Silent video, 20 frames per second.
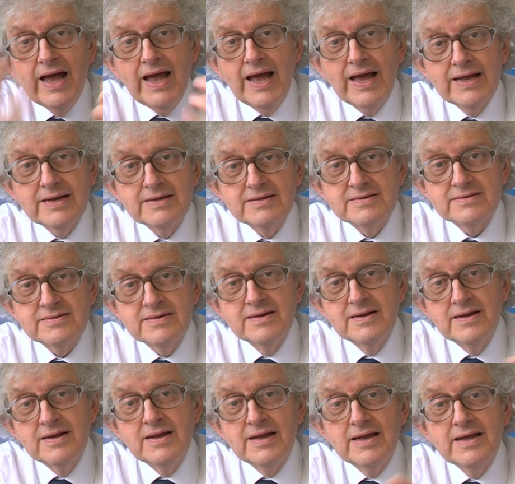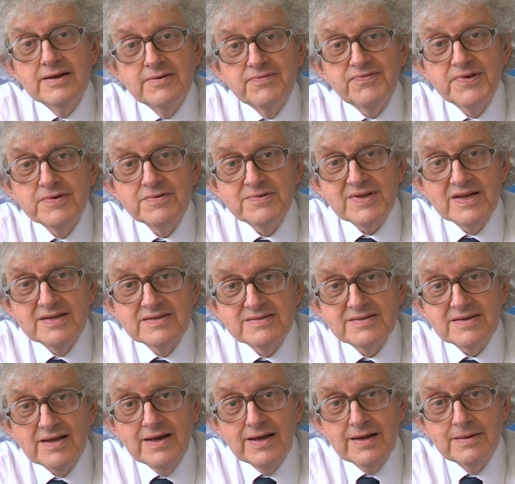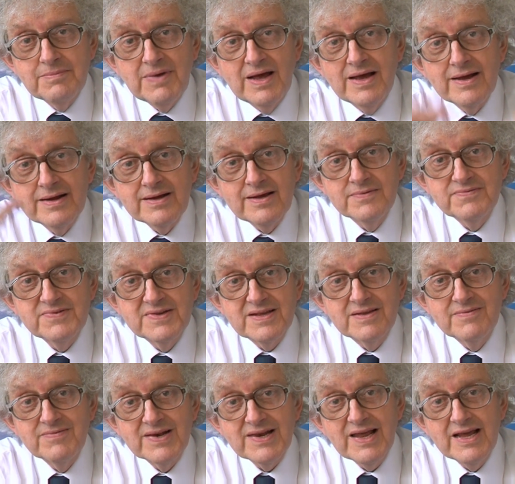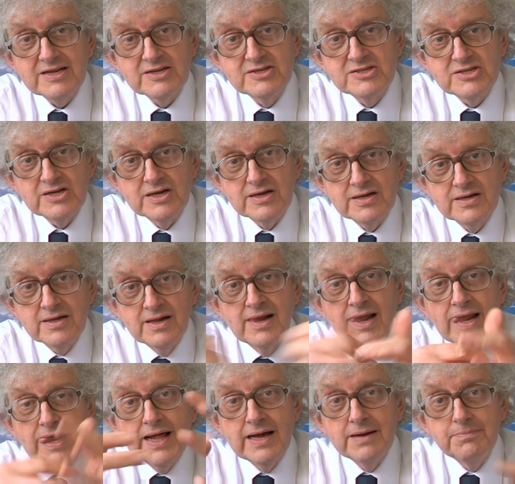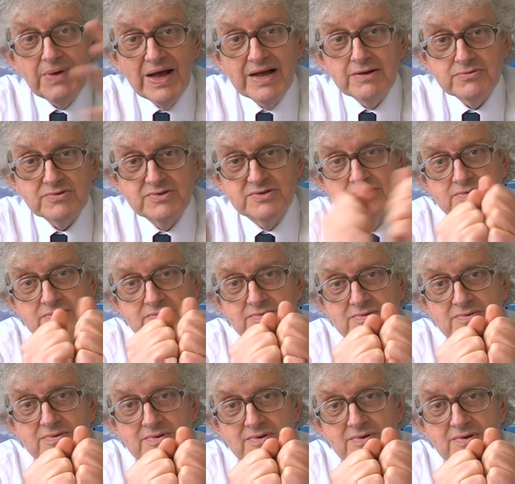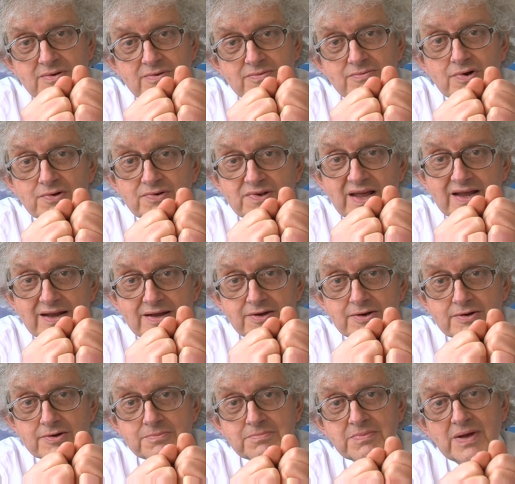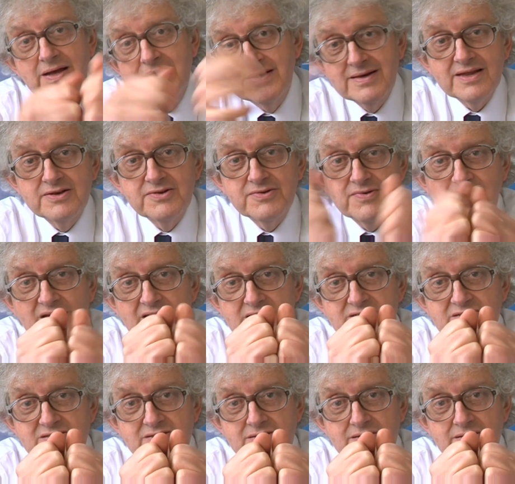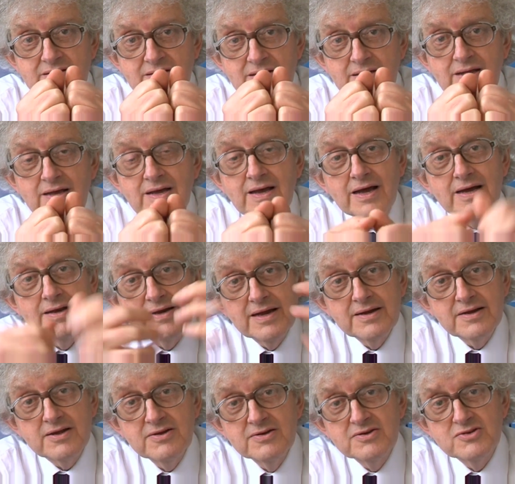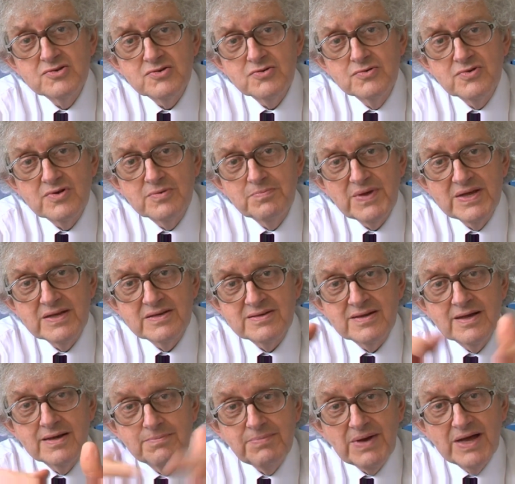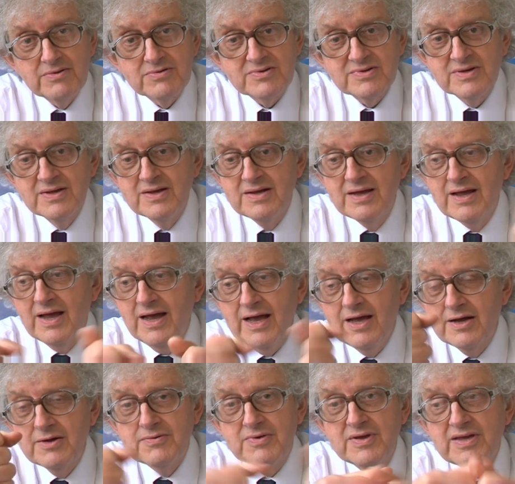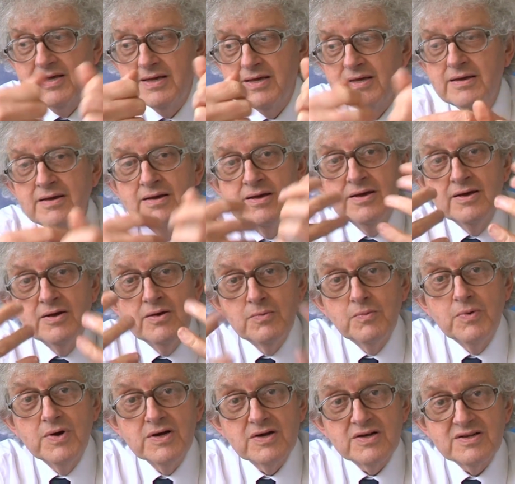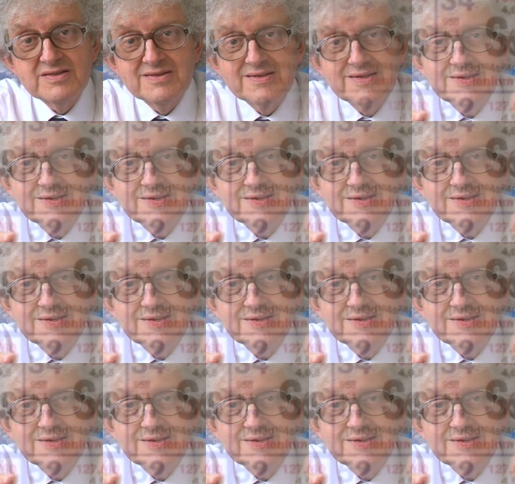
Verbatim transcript: And in a few days' time, I have to give a lecture about Ron Nyholm and education, and I'm going to talk a bit about how he worked